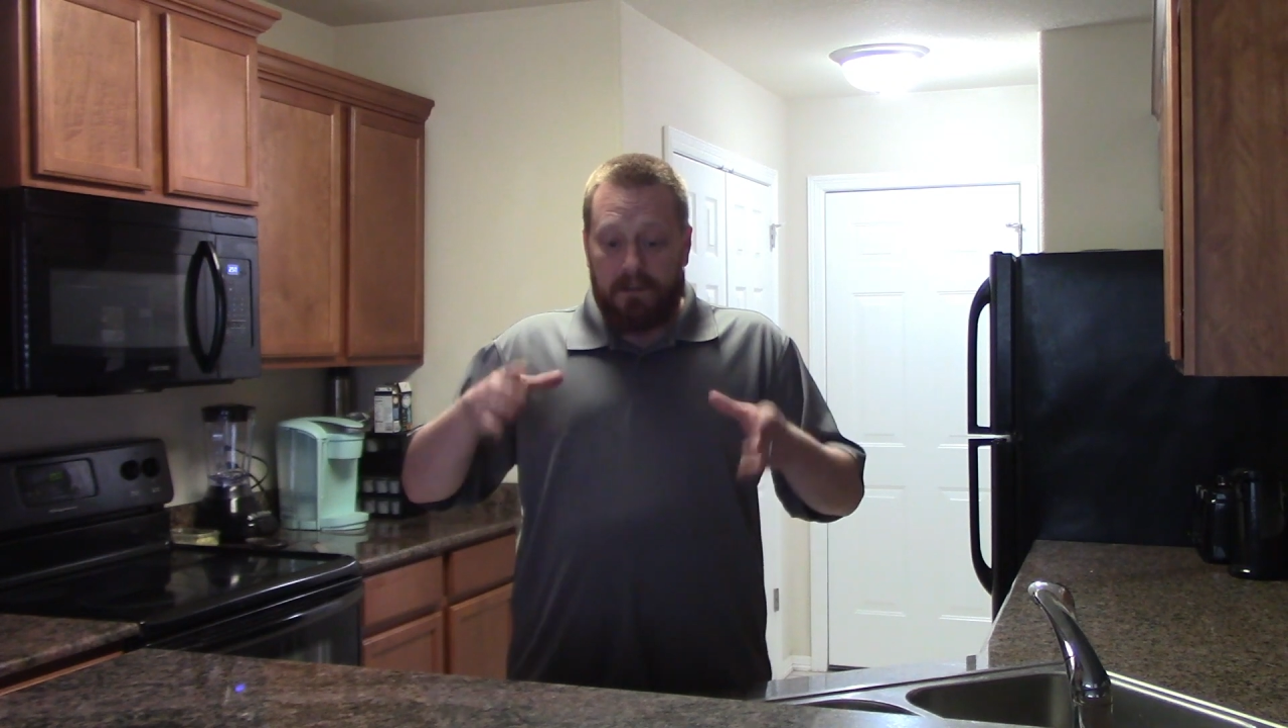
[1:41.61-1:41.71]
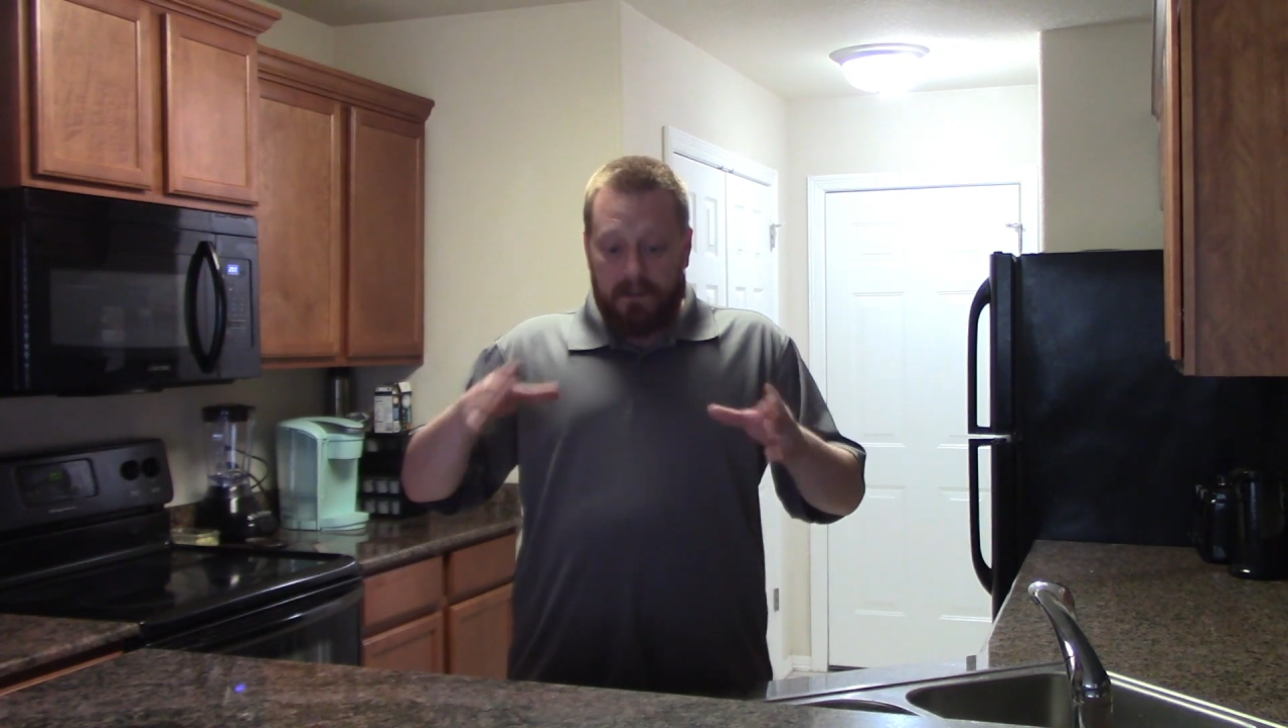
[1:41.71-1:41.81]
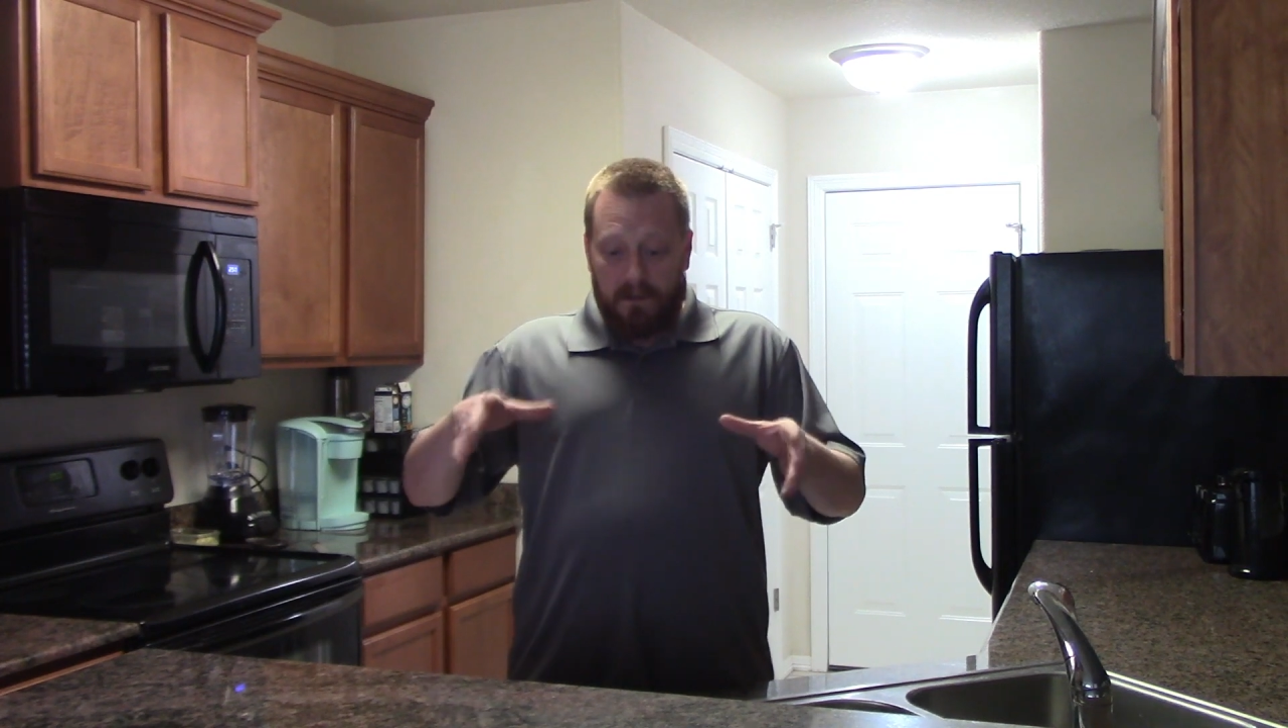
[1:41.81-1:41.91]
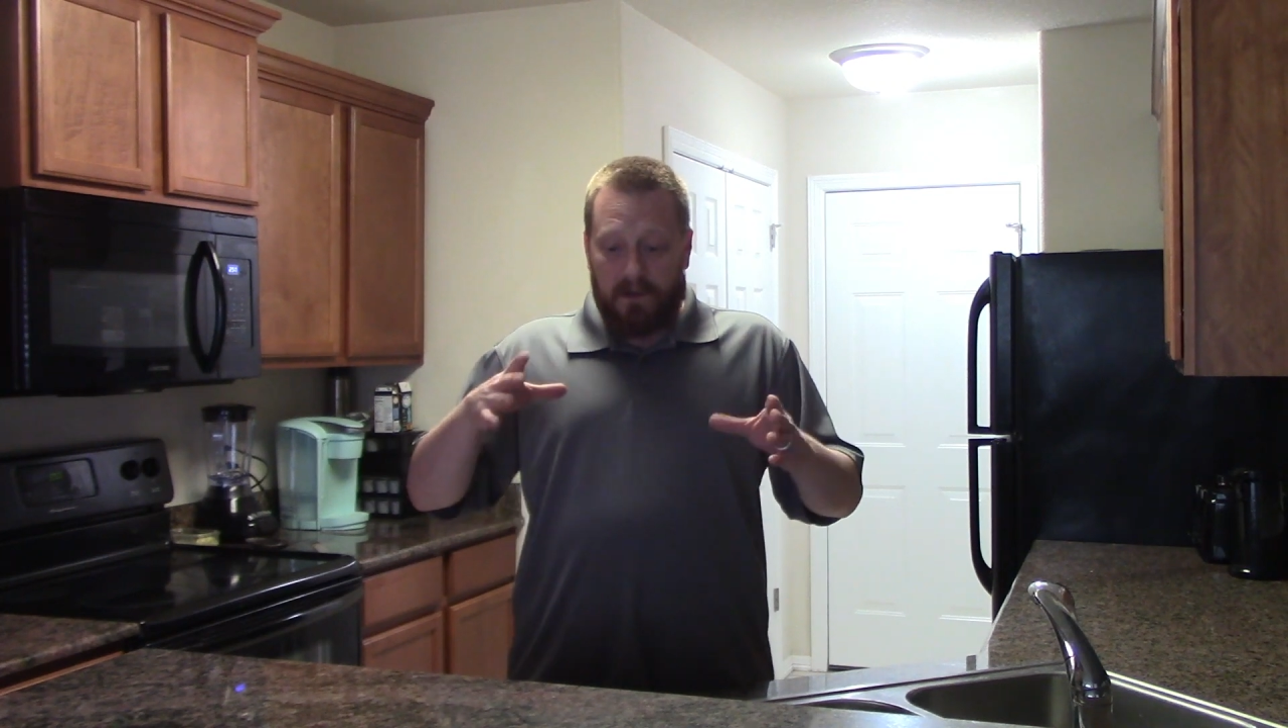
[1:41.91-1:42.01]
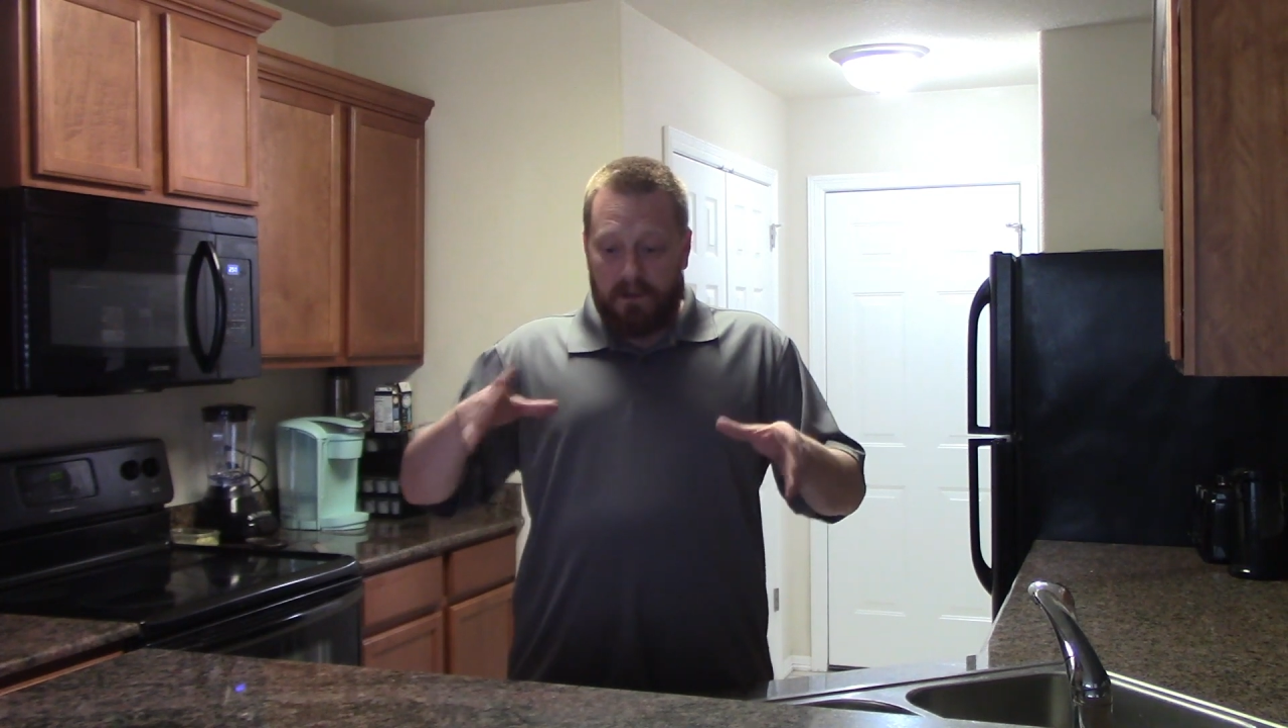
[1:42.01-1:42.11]

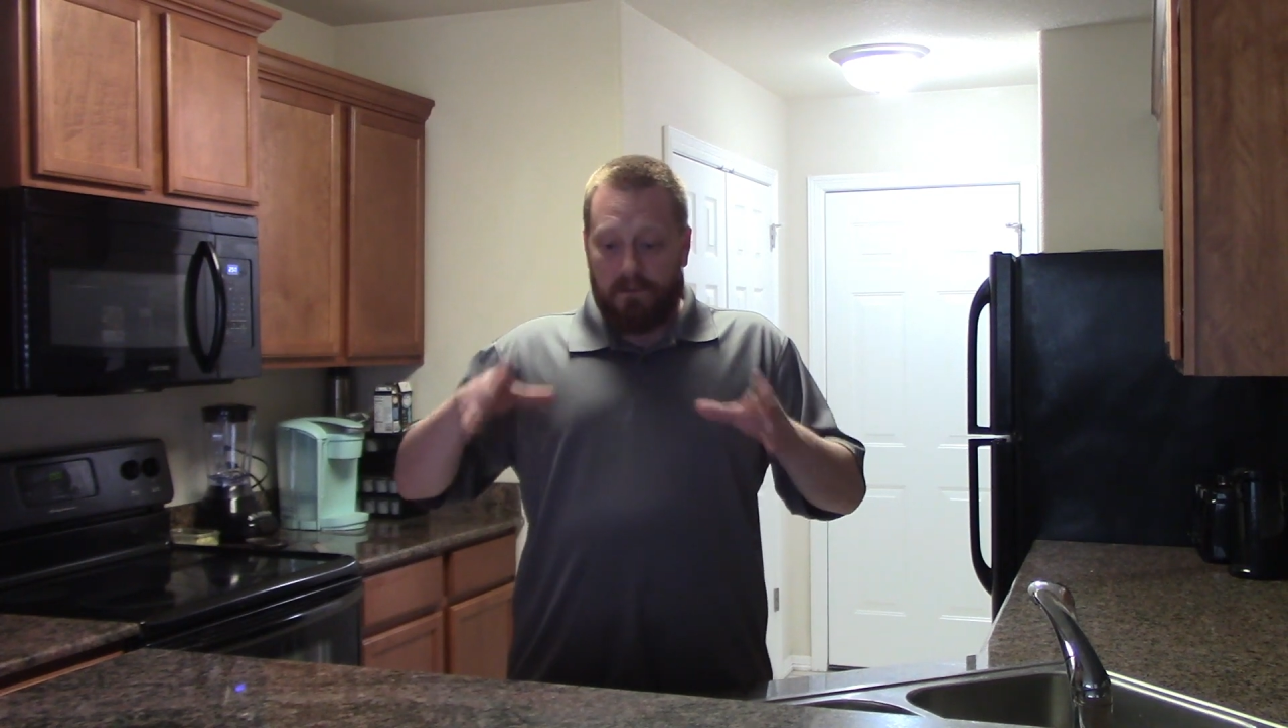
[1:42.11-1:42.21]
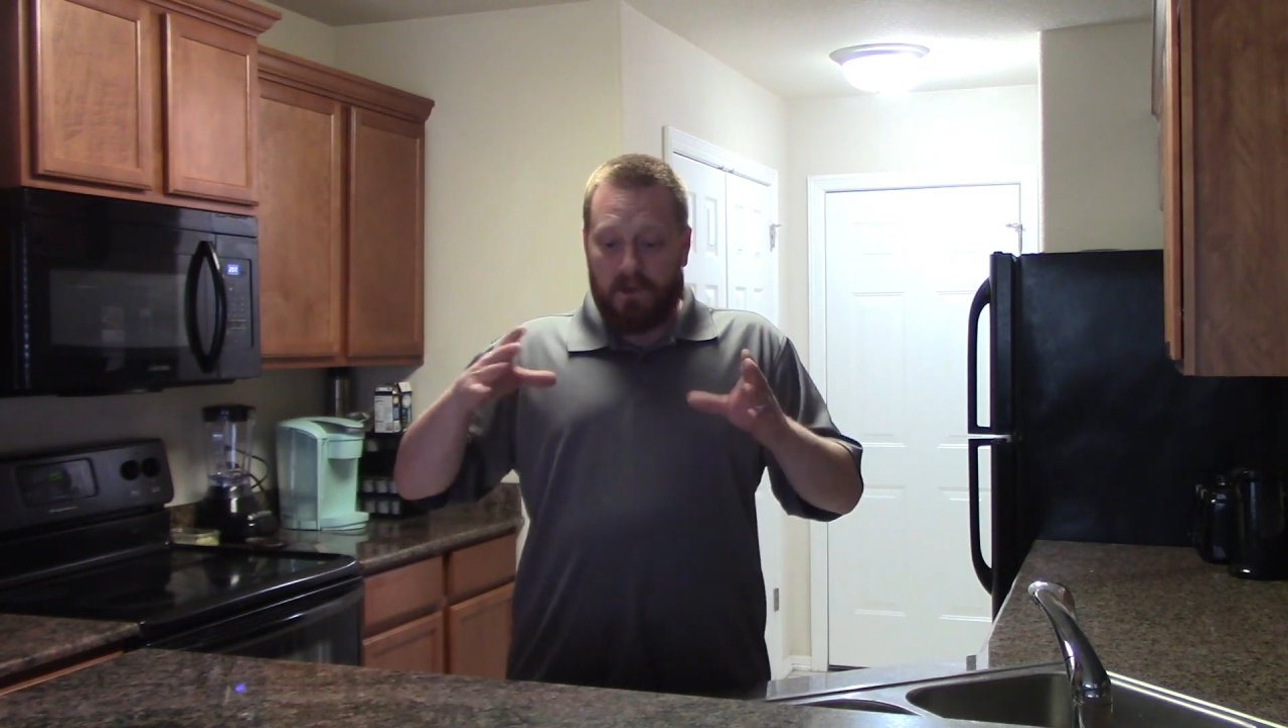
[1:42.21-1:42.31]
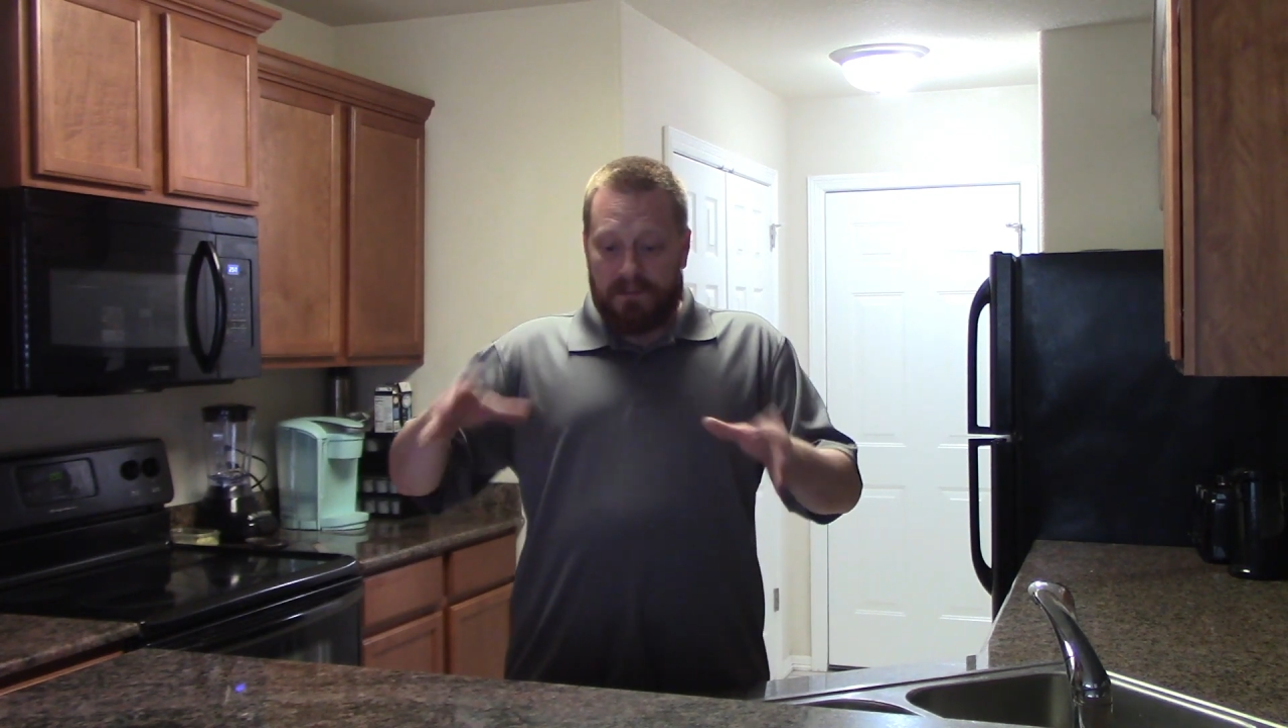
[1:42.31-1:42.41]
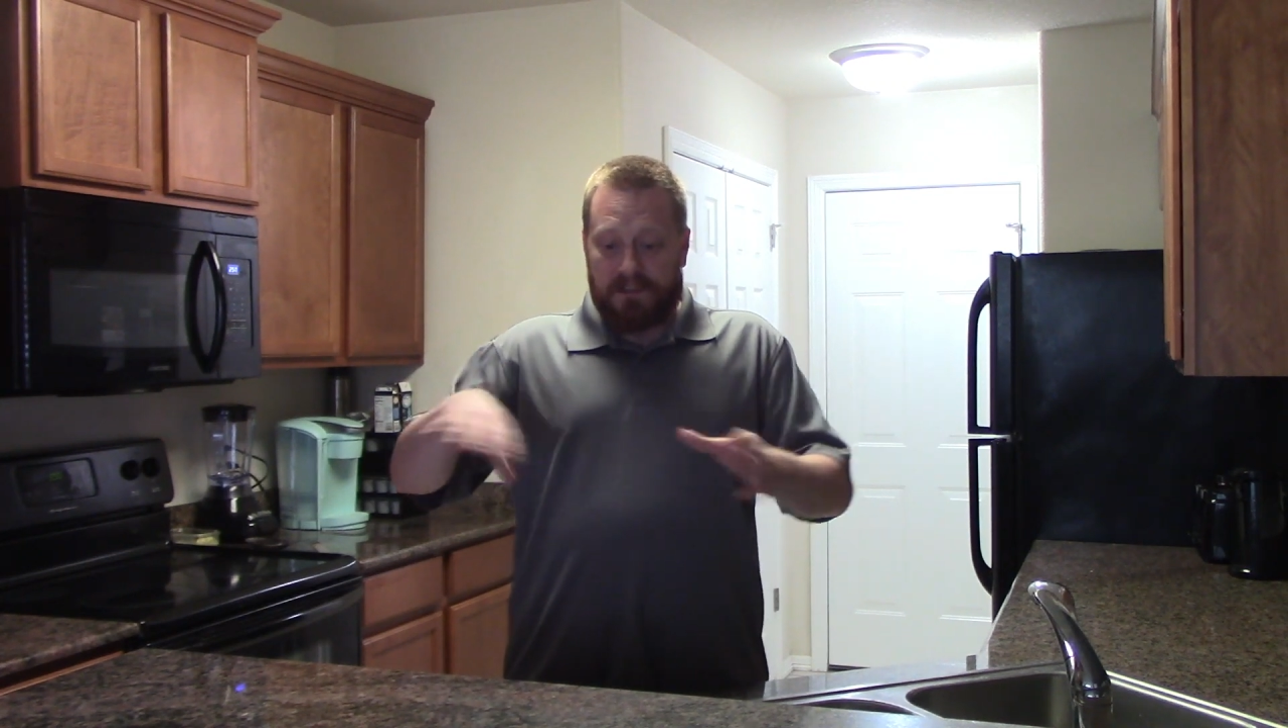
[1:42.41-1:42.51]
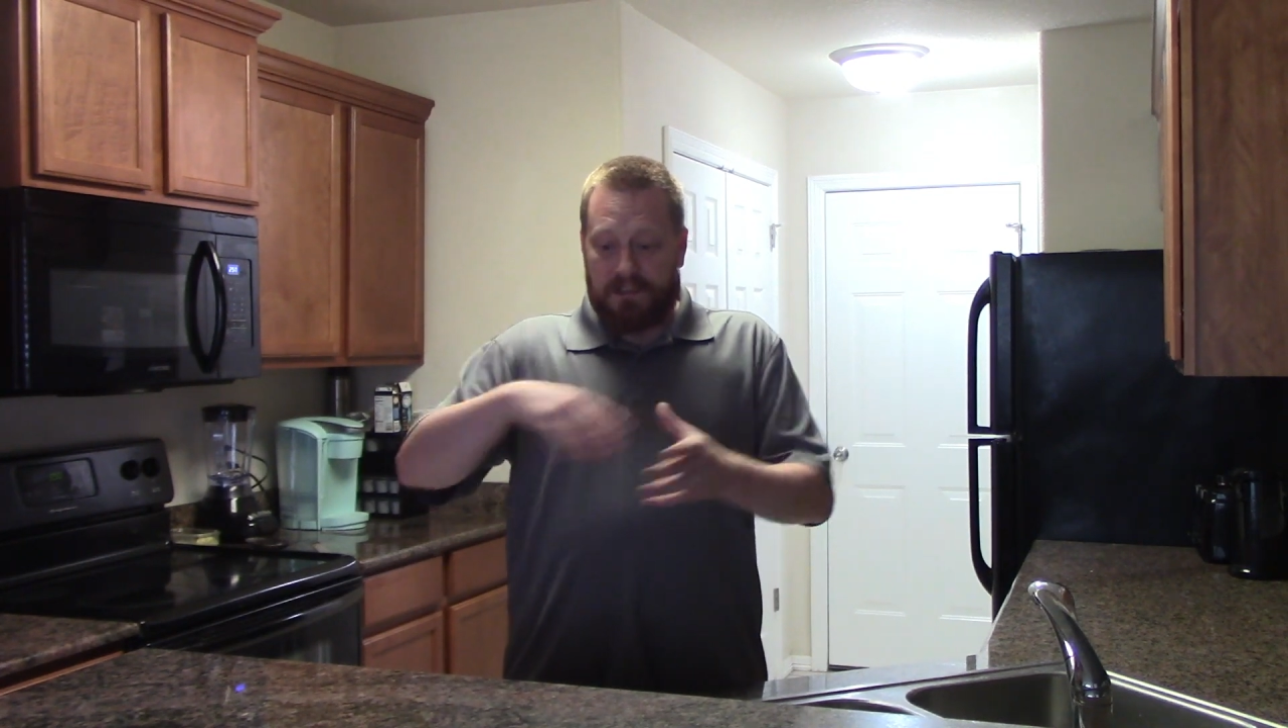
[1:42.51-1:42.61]
you know, one of the
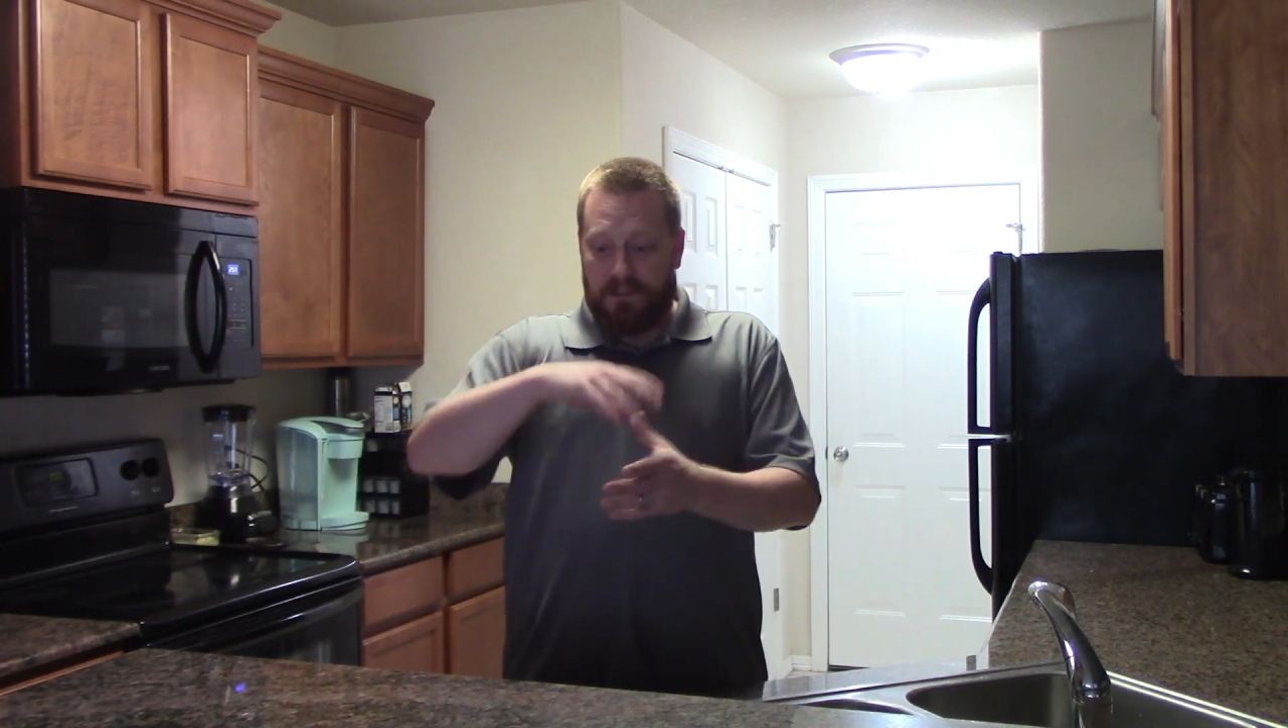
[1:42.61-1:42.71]
ones that